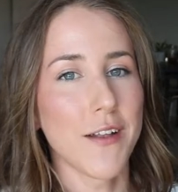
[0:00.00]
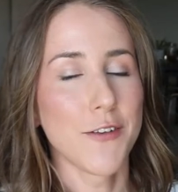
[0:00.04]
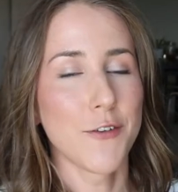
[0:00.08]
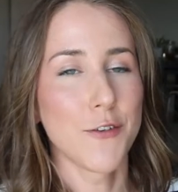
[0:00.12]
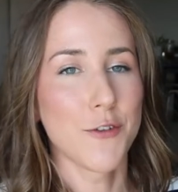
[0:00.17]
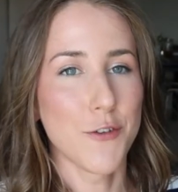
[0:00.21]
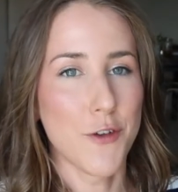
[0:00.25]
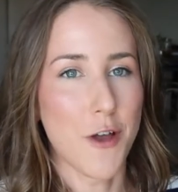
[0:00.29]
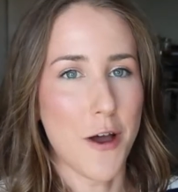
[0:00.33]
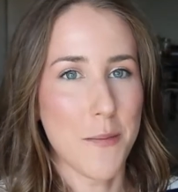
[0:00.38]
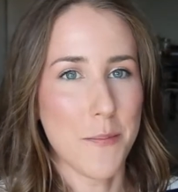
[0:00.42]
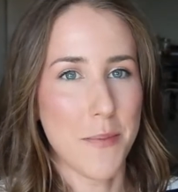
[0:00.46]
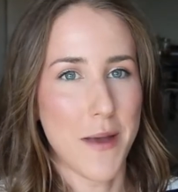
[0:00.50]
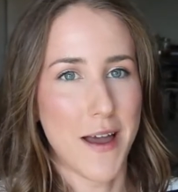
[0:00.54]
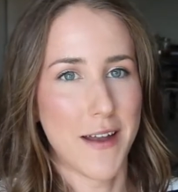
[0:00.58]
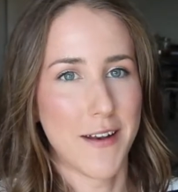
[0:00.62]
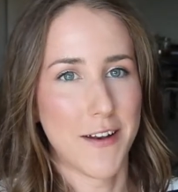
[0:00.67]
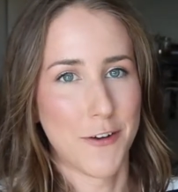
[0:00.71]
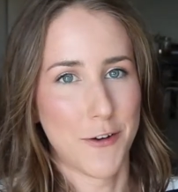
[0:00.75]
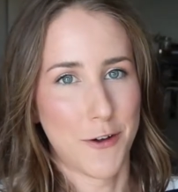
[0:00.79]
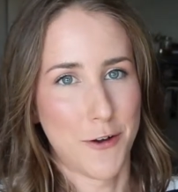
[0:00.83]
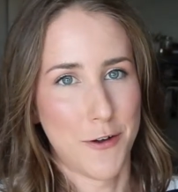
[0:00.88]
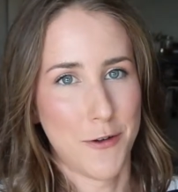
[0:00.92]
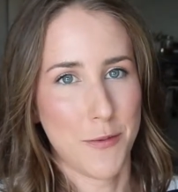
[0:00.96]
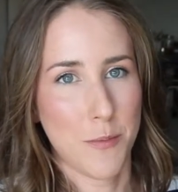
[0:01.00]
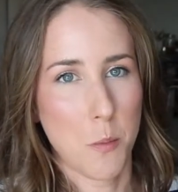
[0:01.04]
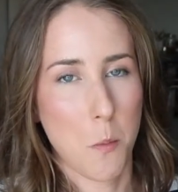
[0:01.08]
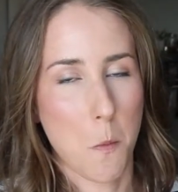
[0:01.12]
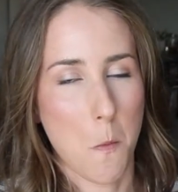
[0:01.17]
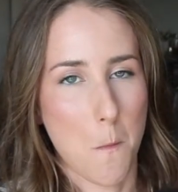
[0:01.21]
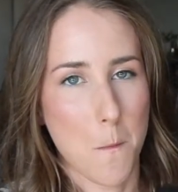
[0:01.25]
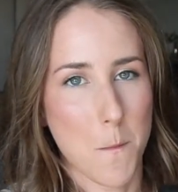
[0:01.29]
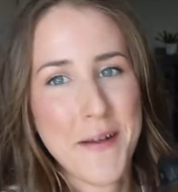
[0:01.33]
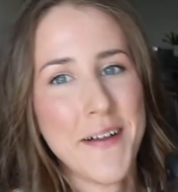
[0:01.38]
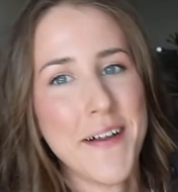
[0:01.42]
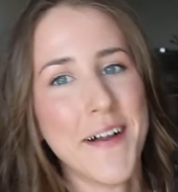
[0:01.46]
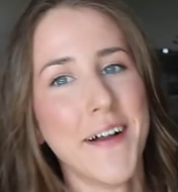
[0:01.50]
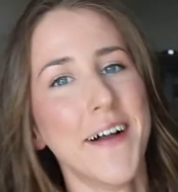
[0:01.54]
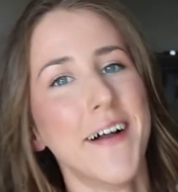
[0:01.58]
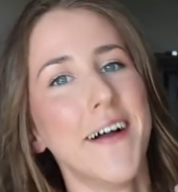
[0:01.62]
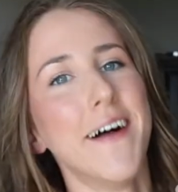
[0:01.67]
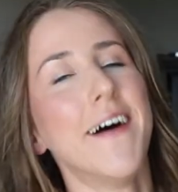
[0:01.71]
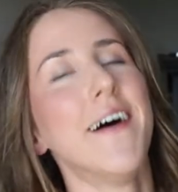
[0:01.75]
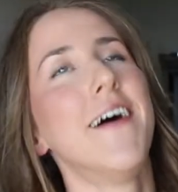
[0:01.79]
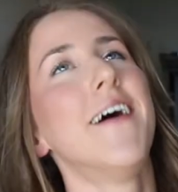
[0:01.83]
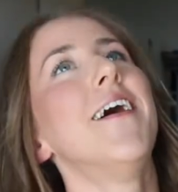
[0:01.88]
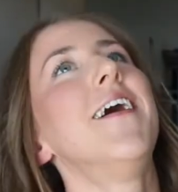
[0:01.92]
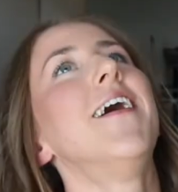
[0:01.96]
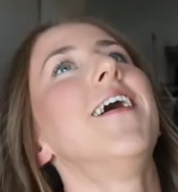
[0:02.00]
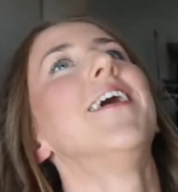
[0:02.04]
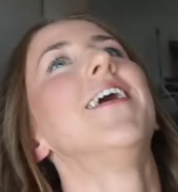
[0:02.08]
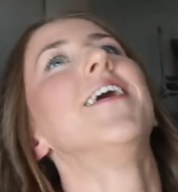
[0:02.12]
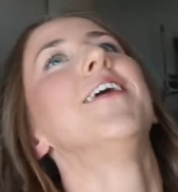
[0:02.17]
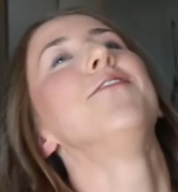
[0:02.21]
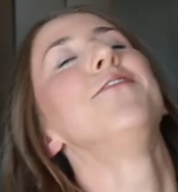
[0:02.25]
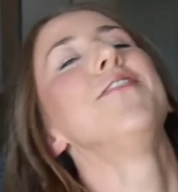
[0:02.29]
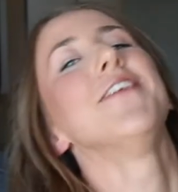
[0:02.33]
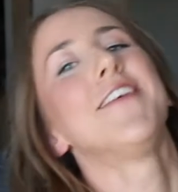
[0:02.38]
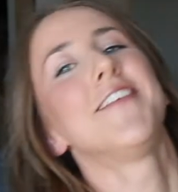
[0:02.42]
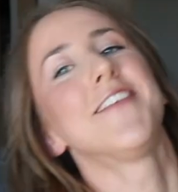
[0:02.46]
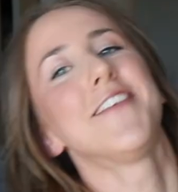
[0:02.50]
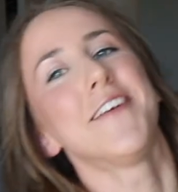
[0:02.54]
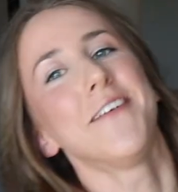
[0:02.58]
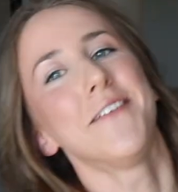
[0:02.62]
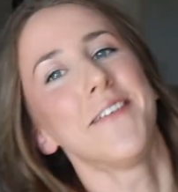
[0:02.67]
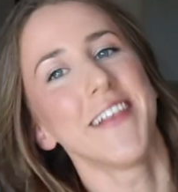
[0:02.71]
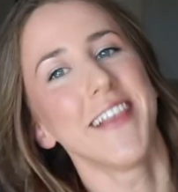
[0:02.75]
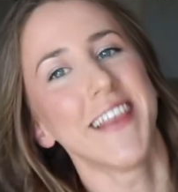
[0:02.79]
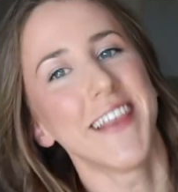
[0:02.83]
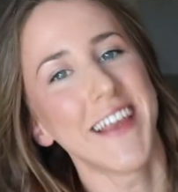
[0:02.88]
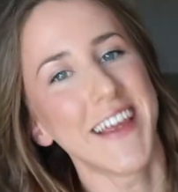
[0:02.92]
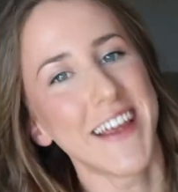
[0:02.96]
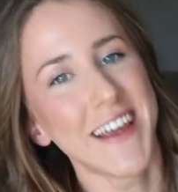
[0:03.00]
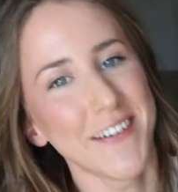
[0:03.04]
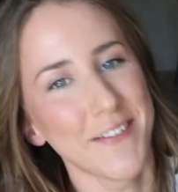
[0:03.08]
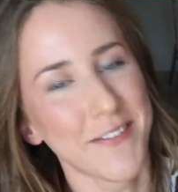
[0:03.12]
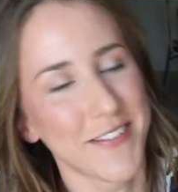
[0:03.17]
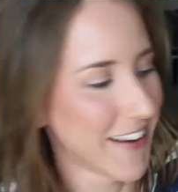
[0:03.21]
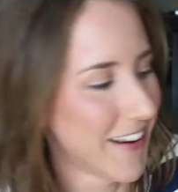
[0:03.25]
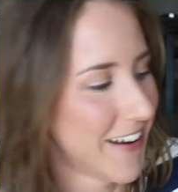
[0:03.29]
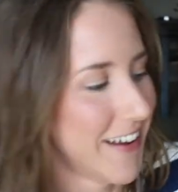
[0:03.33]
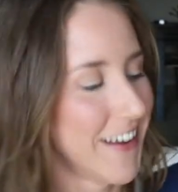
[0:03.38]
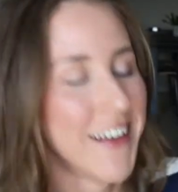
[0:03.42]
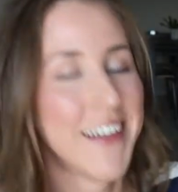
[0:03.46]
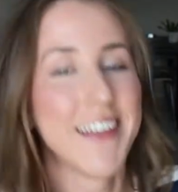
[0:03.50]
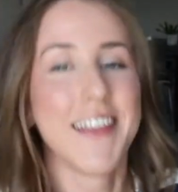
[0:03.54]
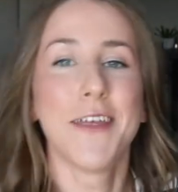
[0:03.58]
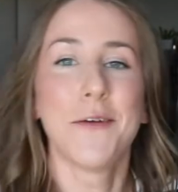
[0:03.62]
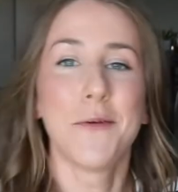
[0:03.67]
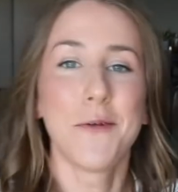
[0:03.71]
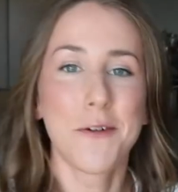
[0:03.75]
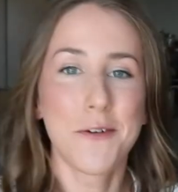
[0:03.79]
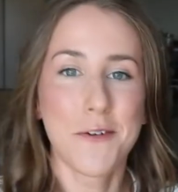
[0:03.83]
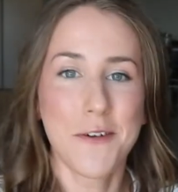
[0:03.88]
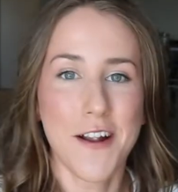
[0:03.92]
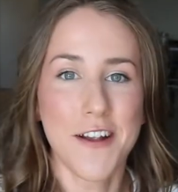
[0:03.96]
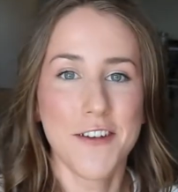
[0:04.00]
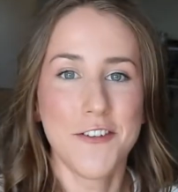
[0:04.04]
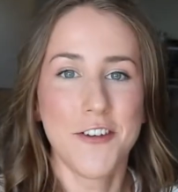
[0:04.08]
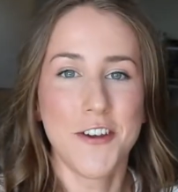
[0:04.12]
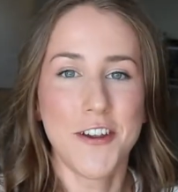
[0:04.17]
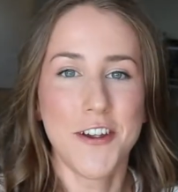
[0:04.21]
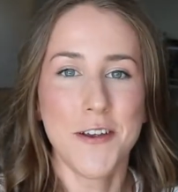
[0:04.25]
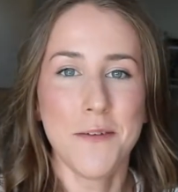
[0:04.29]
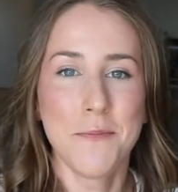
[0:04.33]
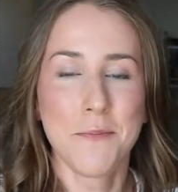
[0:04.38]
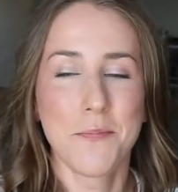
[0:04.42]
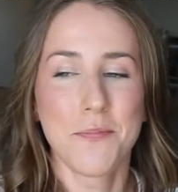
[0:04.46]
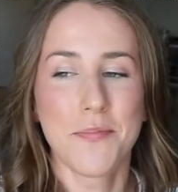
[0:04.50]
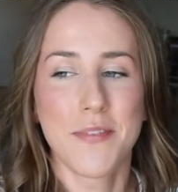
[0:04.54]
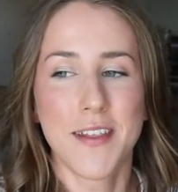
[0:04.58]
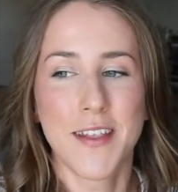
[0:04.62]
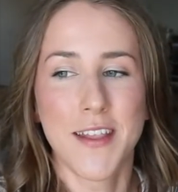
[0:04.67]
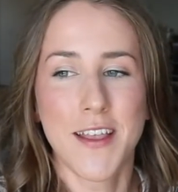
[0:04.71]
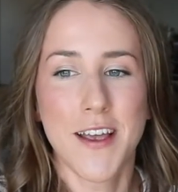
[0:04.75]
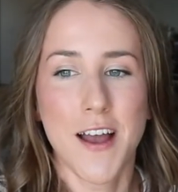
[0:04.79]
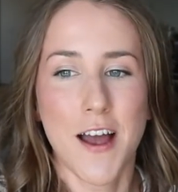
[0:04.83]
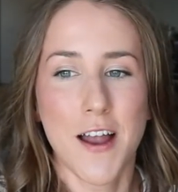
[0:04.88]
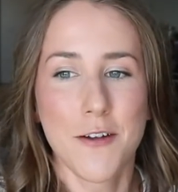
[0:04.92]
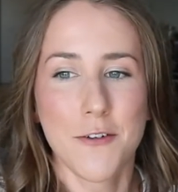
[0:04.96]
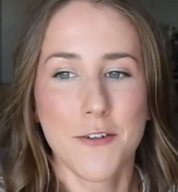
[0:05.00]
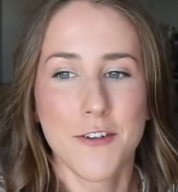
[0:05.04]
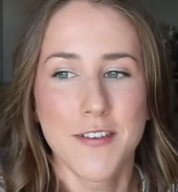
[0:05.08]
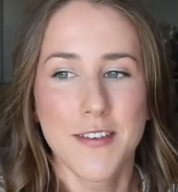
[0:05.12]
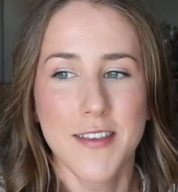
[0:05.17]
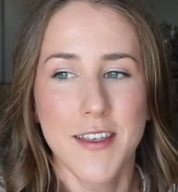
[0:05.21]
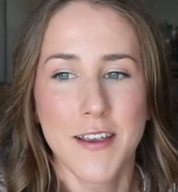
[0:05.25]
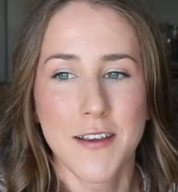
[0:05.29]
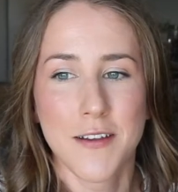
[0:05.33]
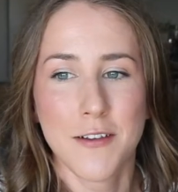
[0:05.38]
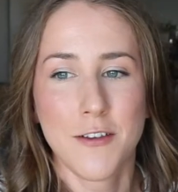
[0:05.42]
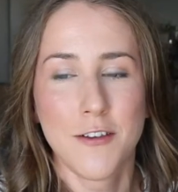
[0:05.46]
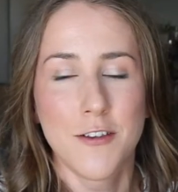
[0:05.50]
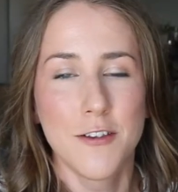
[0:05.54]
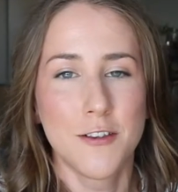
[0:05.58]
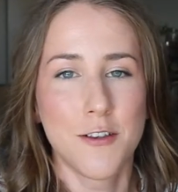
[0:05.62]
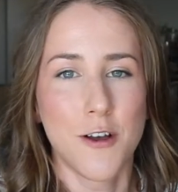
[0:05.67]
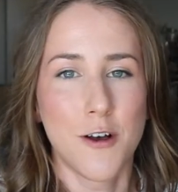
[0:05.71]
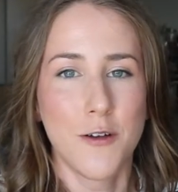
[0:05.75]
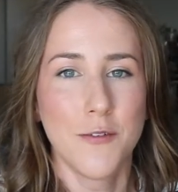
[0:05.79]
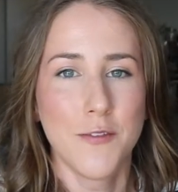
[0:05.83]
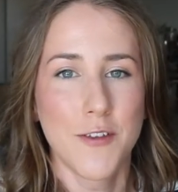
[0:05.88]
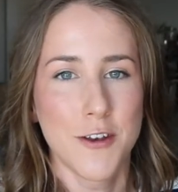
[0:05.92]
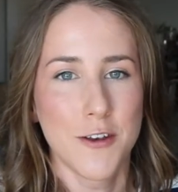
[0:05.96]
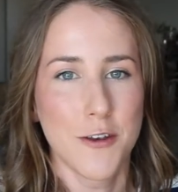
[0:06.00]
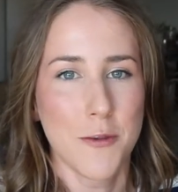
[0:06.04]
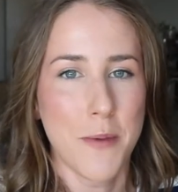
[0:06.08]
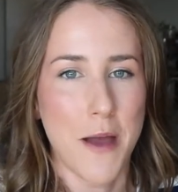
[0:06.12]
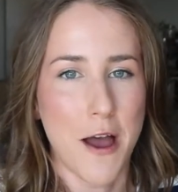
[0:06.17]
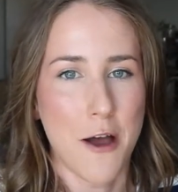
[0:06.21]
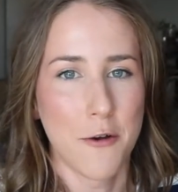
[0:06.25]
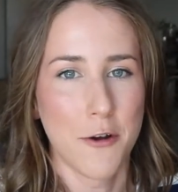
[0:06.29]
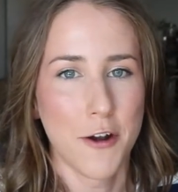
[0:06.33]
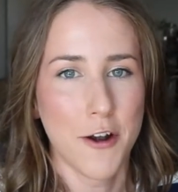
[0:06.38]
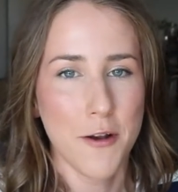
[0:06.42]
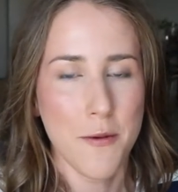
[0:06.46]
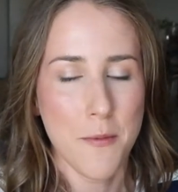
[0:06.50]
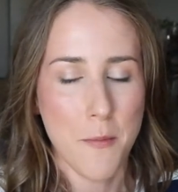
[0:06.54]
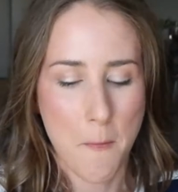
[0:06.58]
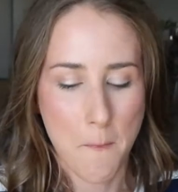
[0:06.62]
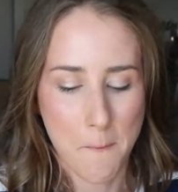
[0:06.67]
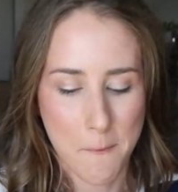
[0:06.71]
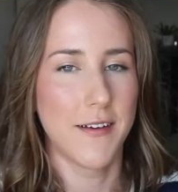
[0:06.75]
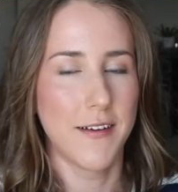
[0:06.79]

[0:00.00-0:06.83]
It's not bad at all. Oh, I feel so relieved. They were crunchy and they kind of just like dissolved into powder.